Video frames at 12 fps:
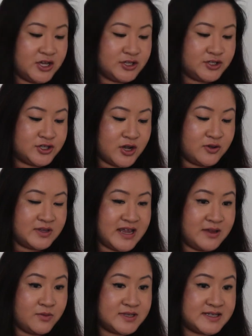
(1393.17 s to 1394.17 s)
So
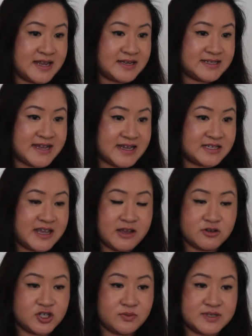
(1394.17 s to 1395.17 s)
he or she would send the
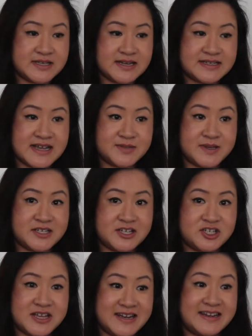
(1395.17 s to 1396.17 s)
text
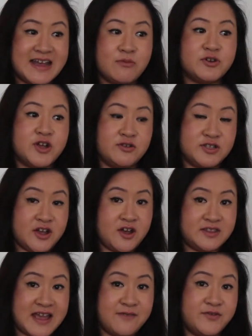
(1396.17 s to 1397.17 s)
message, and then that would go to
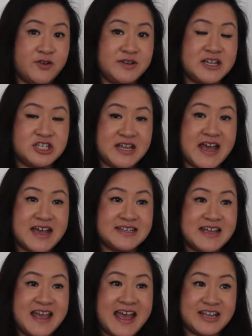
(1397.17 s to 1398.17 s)
her, that phone that she
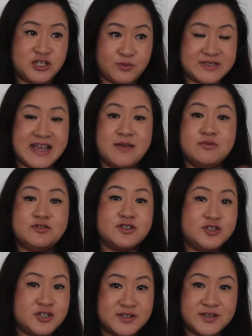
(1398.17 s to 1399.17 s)
had, and she was able
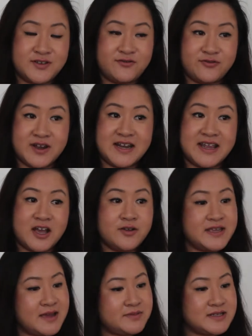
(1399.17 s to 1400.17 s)
to just freely go,
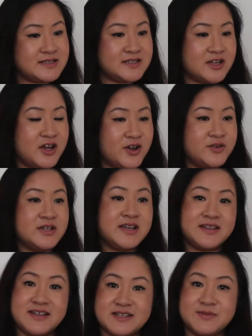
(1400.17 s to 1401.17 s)
yep, this is the code,
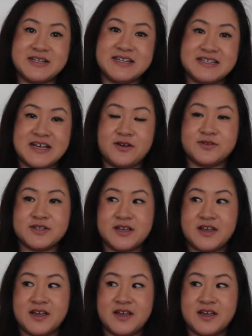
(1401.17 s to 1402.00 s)
these are my details,